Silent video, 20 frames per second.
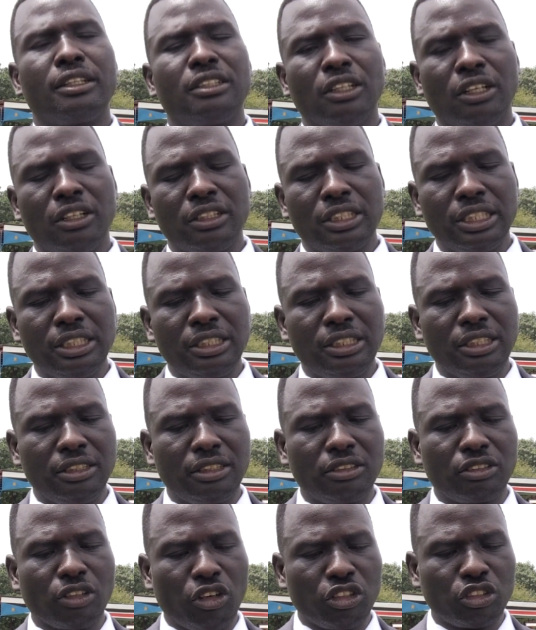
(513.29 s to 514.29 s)
Though this
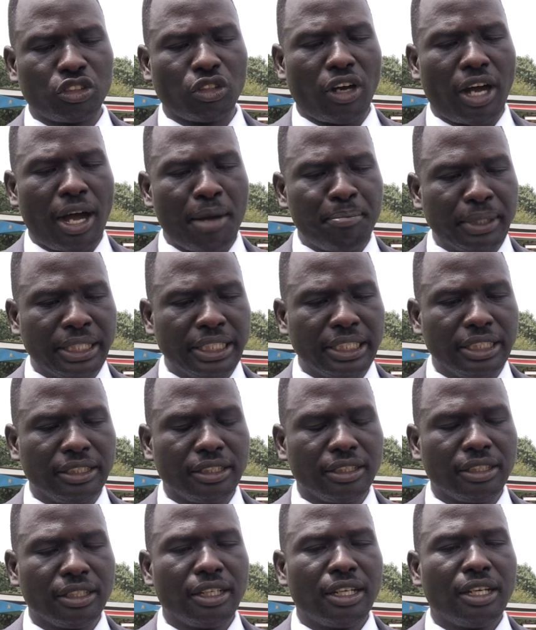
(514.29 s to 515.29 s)
is also
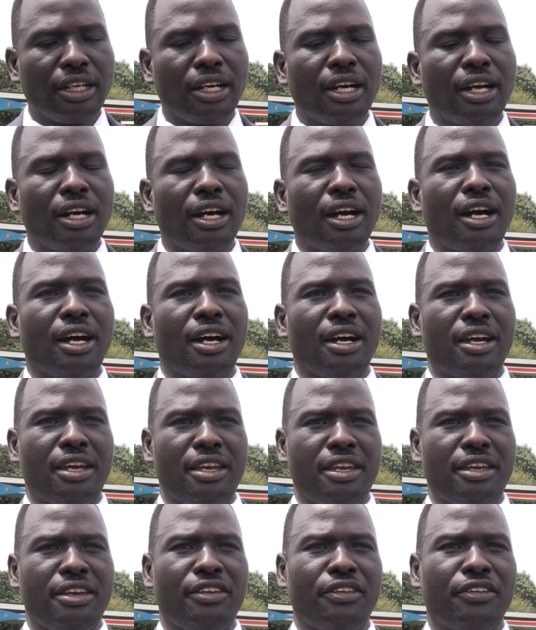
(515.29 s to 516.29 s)
happening,
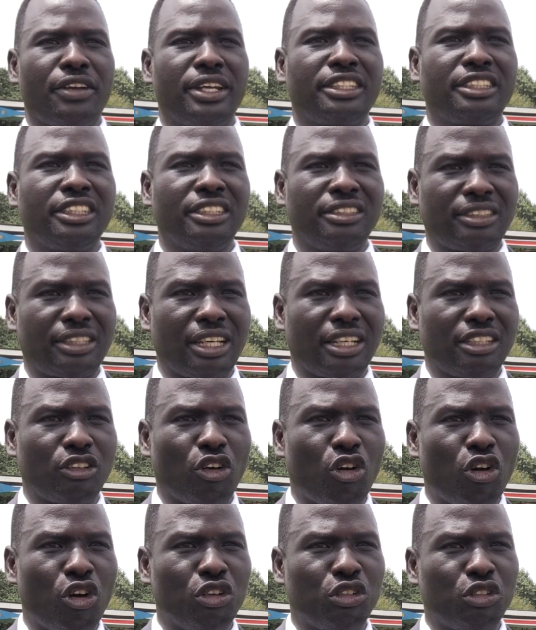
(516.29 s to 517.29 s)
I registered
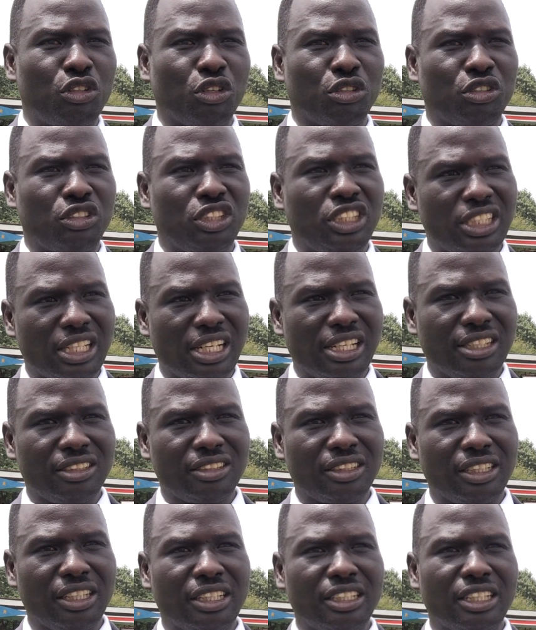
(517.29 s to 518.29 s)
all those
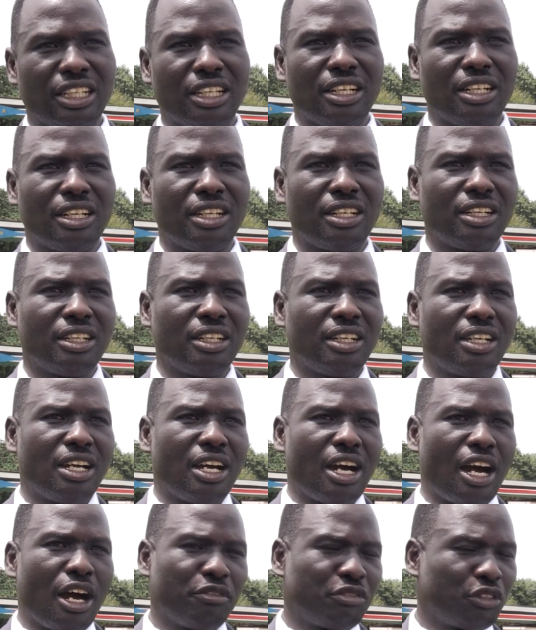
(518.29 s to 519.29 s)
years, and
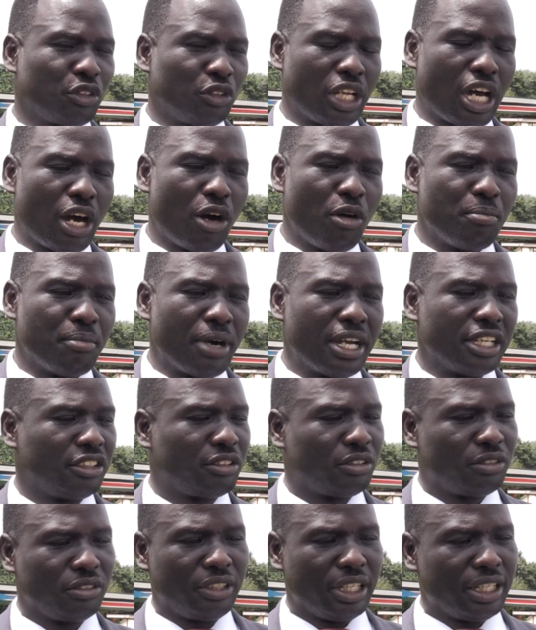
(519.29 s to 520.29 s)
up to now my
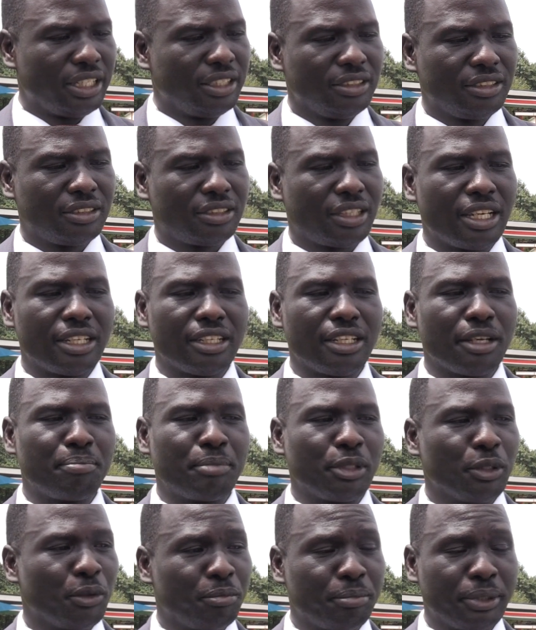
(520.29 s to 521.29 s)
students and the
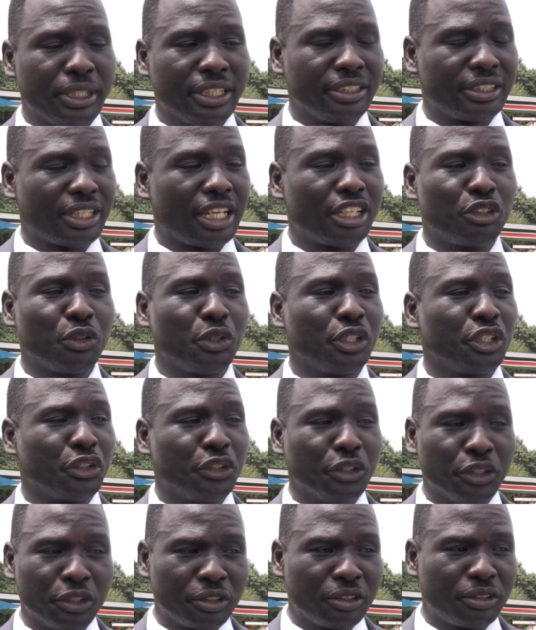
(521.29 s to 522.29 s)
pupils are doing
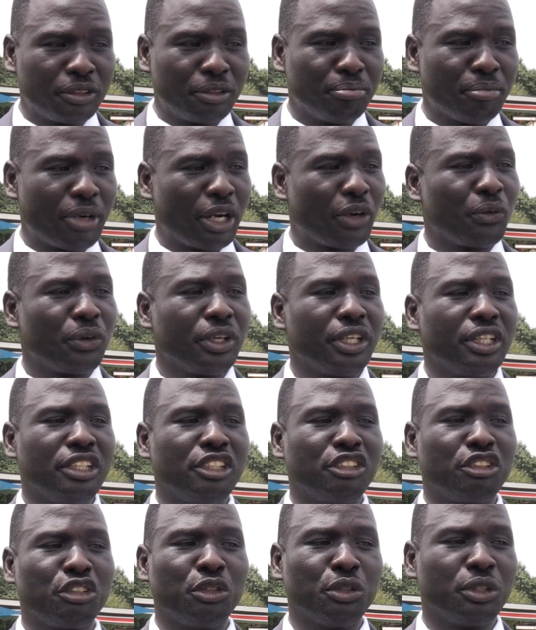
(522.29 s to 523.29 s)
good. Magwi
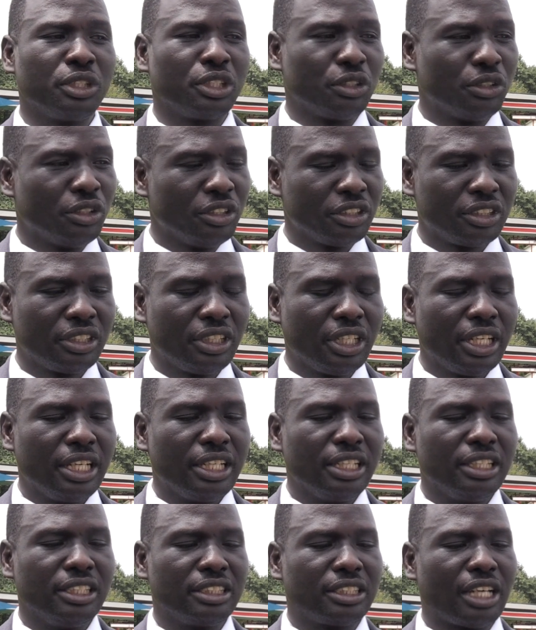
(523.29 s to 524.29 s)
is doing good
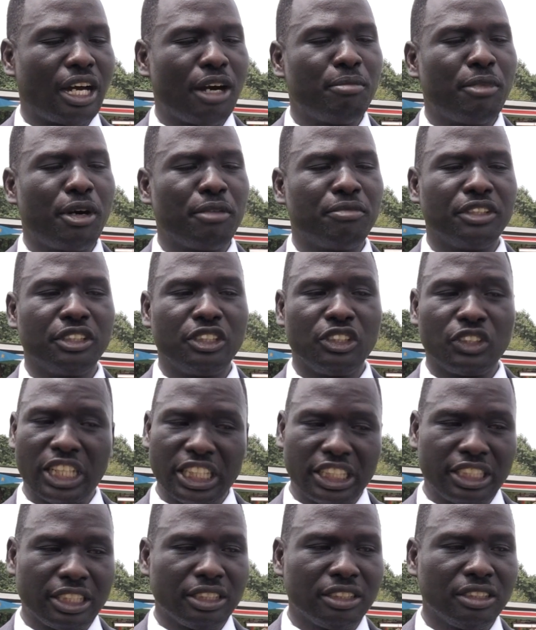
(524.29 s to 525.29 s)
in terms of
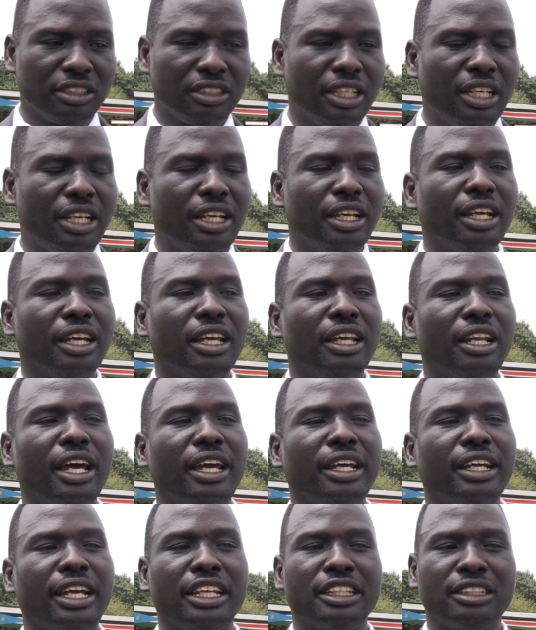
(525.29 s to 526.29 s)
education, and
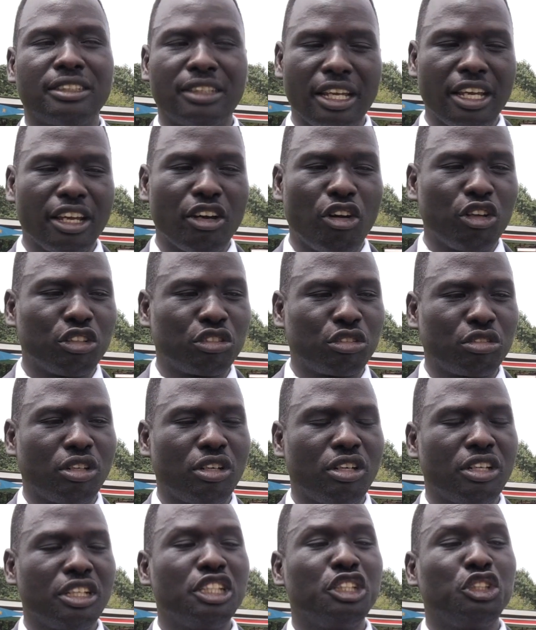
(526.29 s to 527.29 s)
I can say
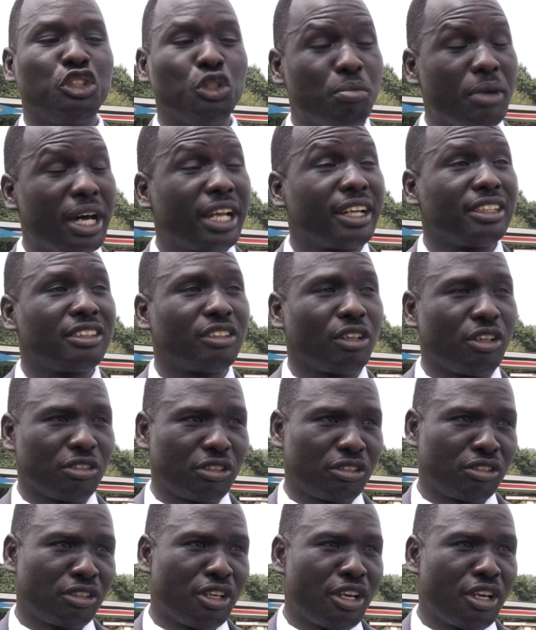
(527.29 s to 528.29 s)
also in human resource.